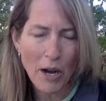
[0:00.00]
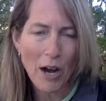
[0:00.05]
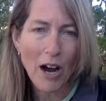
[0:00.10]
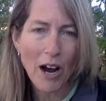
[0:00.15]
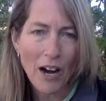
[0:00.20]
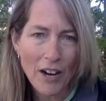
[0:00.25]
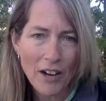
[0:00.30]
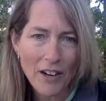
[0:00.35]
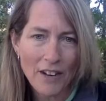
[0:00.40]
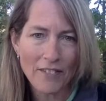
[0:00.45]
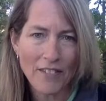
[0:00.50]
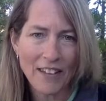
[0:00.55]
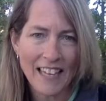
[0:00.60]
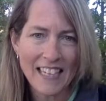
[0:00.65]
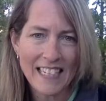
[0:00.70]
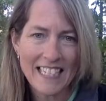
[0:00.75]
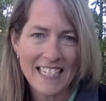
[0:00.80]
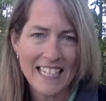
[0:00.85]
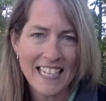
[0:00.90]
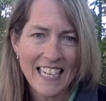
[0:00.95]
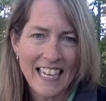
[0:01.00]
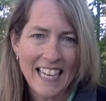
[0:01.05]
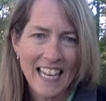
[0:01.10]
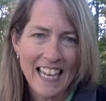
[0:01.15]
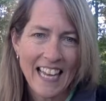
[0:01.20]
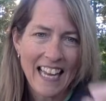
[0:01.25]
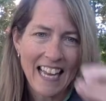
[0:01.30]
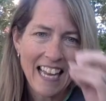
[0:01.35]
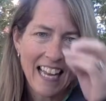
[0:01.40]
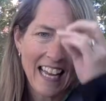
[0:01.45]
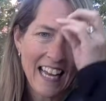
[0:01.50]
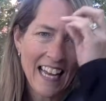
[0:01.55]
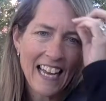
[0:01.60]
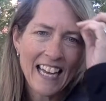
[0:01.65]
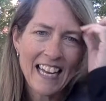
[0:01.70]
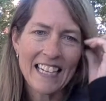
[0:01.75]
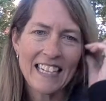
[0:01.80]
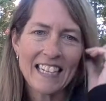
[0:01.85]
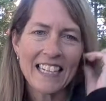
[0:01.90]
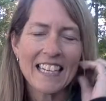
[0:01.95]
part of it
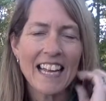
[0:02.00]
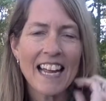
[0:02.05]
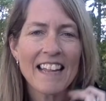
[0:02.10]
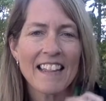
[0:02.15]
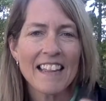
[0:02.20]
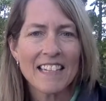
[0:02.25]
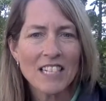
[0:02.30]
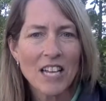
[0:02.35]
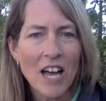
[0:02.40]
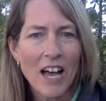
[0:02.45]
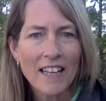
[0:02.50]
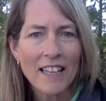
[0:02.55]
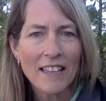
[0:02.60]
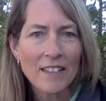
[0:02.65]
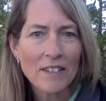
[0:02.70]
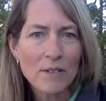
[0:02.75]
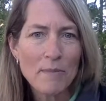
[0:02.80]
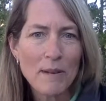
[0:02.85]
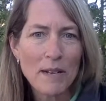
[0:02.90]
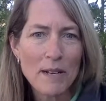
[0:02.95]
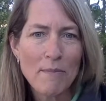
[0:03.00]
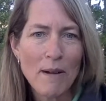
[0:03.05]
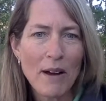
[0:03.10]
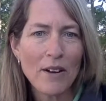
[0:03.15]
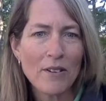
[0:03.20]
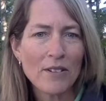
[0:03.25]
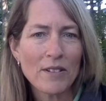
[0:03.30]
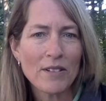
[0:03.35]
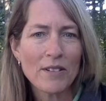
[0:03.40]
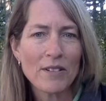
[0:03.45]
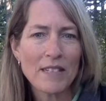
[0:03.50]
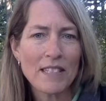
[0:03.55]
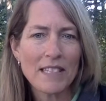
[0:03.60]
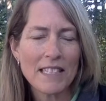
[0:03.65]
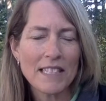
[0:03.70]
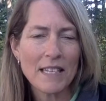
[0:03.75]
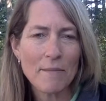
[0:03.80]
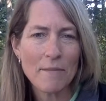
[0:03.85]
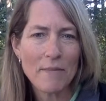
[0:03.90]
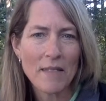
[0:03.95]
and then talk a little bit about
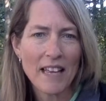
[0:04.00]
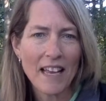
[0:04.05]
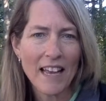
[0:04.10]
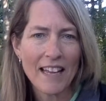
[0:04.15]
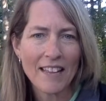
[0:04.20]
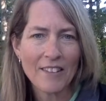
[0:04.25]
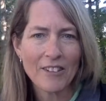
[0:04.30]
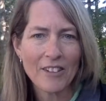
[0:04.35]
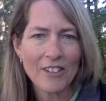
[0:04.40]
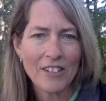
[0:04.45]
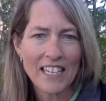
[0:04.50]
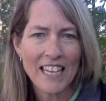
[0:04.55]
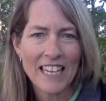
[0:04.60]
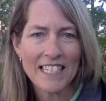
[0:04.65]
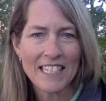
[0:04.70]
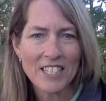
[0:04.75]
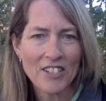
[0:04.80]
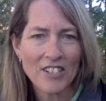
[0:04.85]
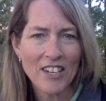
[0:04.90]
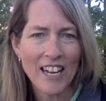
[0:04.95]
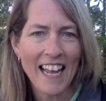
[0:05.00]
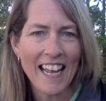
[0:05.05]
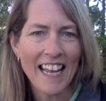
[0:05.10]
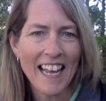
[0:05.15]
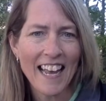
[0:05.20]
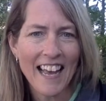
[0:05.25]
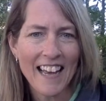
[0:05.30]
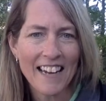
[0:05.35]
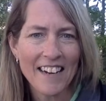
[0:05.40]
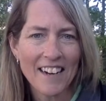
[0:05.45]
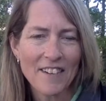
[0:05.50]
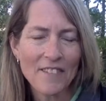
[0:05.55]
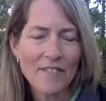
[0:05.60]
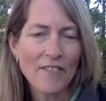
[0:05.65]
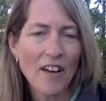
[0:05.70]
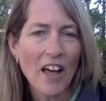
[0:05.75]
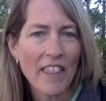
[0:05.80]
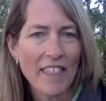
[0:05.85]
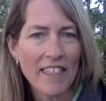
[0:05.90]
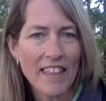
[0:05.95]
something I learned yesterday at our
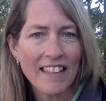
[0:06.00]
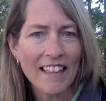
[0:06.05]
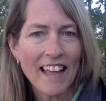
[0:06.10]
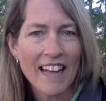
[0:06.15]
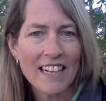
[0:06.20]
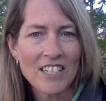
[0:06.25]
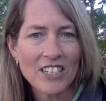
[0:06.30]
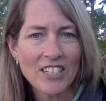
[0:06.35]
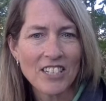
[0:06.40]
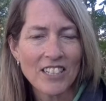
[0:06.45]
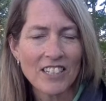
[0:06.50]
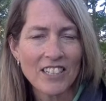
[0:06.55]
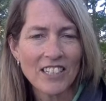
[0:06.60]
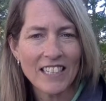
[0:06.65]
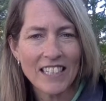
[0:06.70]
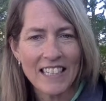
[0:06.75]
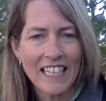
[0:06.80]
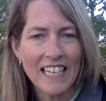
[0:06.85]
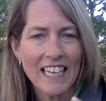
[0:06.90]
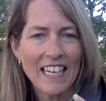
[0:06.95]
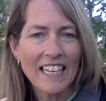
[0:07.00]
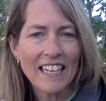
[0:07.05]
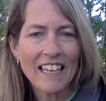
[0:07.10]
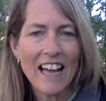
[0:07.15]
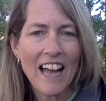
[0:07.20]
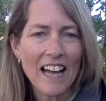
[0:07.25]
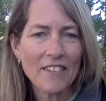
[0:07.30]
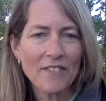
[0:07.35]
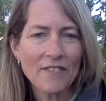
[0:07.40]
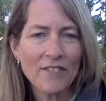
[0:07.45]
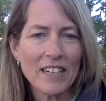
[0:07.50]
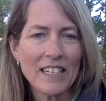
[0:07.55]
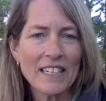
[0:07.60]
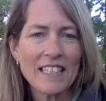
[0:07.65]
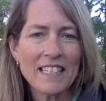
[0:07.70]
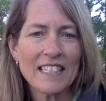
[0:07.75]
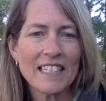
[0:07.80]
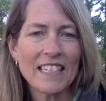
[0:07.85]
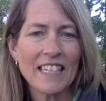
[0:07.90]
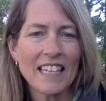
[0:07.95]
Fall Theological
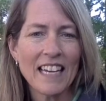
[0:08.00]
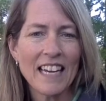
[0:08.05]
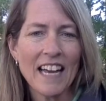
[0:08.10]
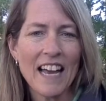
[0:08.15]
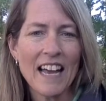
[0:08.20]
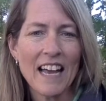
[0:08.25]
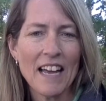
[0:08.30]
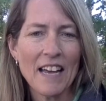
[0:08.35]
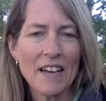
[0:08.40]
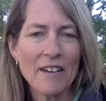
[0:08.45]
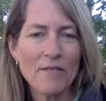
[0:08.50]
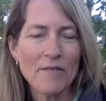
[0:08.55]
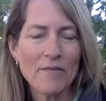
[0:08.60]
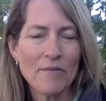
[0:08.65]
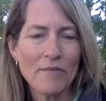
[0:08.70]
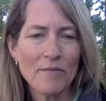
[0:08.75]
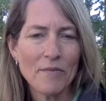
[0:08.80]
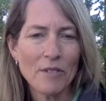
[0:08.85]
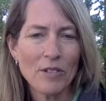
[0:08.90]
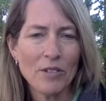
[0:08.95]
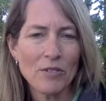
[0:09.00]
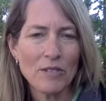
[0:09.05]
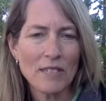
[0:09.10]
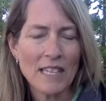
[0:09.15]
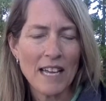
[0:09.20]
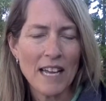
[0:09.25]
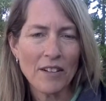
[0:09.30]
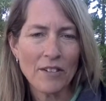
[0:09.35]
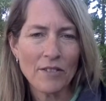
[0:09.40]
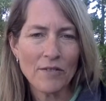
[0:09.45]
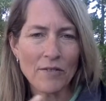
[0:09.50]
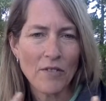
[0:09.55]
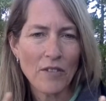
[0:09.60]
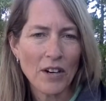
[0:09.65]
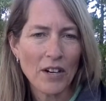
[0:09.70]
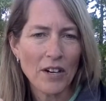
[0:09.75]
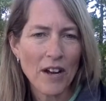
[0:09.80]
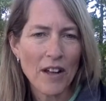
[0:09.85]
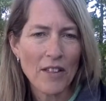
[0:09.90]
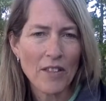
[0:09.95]
Conference, which was held
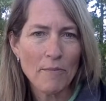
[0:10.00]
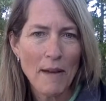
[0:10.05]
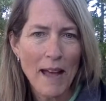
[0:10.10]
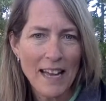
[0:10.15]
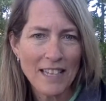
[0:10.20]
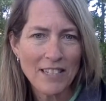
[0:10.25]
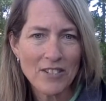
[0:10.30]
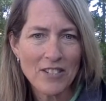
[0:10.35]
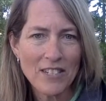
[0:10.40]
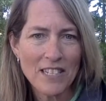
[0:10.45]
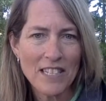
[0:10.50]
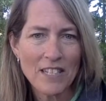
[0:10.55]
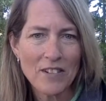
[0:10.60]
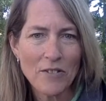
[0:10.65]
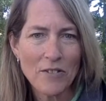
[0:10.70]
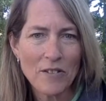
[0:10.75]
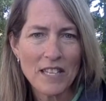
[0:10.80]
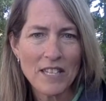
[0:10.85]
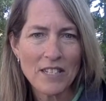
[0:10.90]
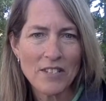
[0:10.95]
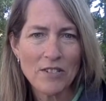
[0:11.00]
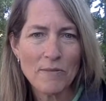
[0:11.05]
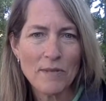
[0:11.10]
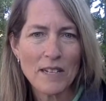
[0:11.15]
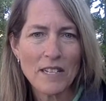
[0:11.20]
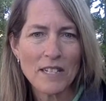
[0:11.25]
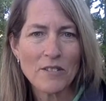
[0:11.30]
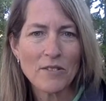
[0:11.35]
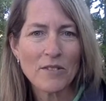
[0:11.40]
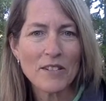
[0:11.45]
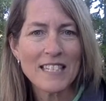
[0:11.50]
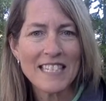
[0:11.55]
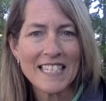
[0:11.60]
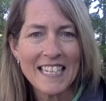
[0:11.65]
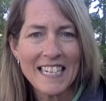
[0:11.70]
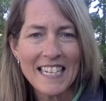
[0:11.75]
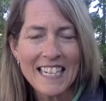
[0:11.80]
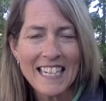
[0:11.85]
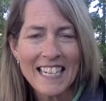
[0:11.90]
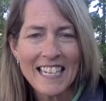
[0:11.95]
for all the pastors in the Northeastern Minnesota
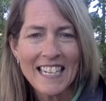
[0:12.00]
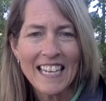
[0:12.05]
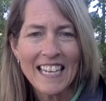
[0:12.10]
Synod.